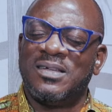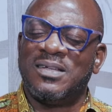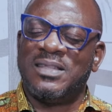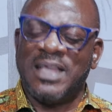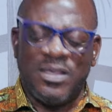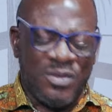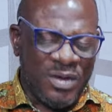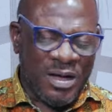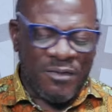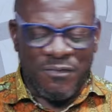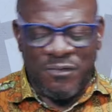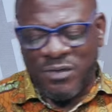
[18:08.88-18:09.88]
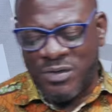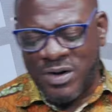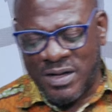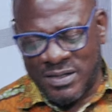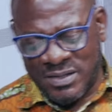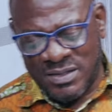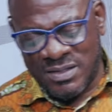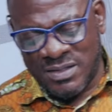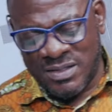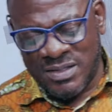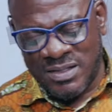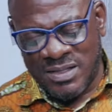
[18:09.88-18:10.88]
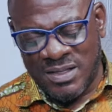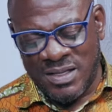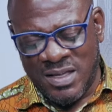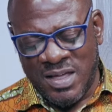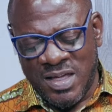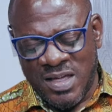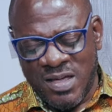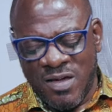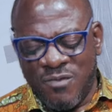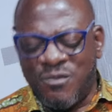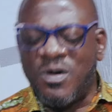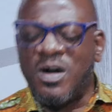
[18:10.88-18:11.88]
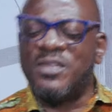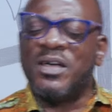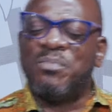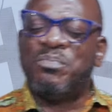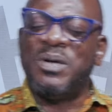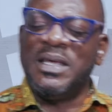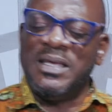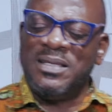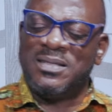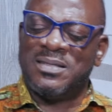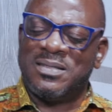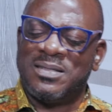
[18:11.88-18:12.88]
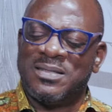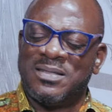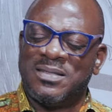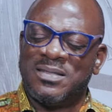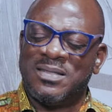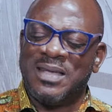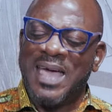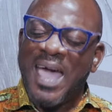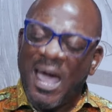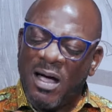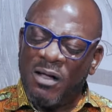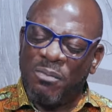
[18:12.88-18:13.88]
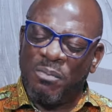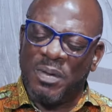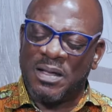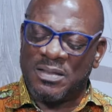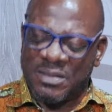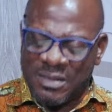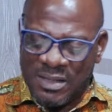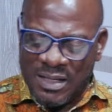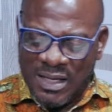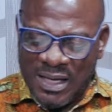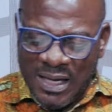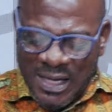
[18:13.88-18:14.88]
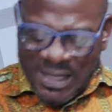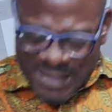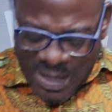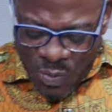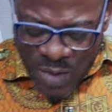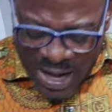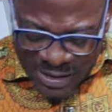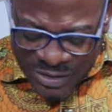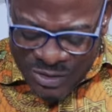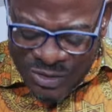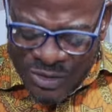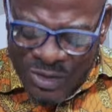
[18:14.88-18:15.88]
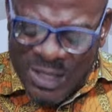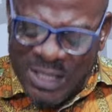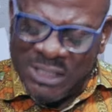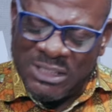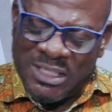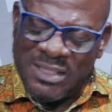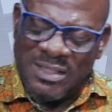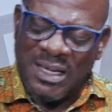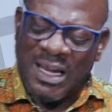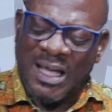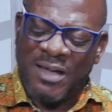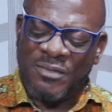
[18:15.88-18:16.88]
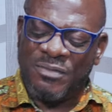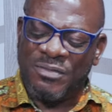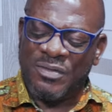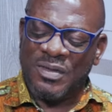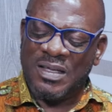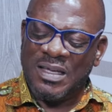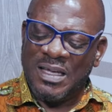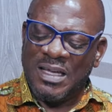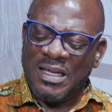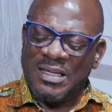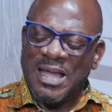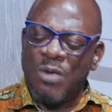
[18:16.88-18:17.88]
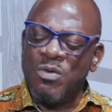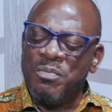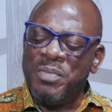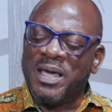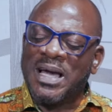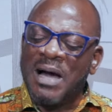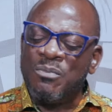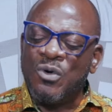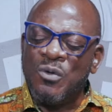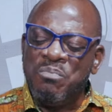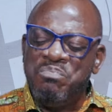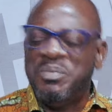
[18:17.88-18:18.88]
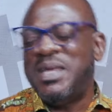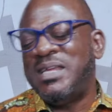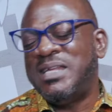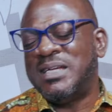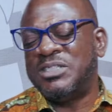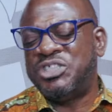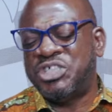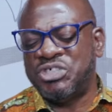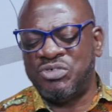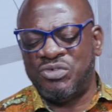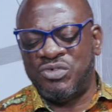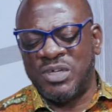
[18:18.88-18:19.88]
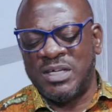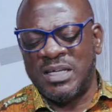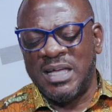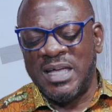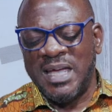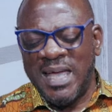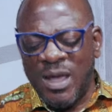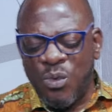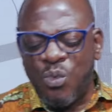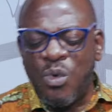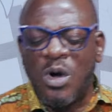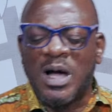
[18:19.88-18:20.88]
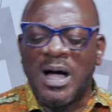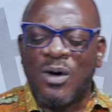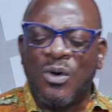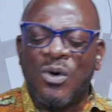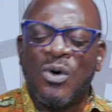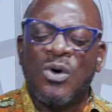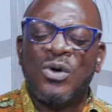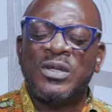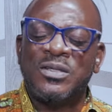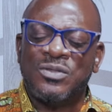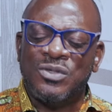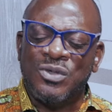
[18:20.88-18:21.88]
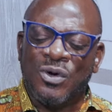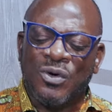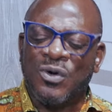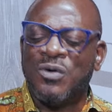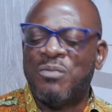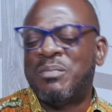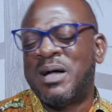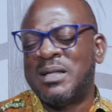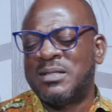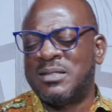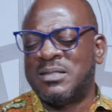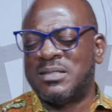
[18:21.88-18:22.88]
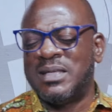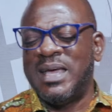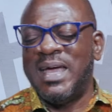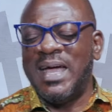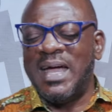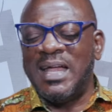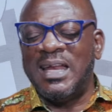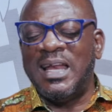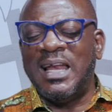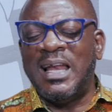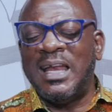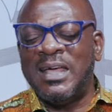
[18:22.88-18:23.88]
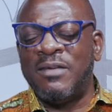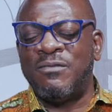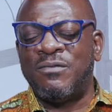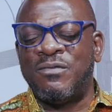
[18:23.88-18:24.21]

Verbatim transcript: that you have for us. Father, please help us that we acknowledge this love, that we become obedient children and walk according to your commands and live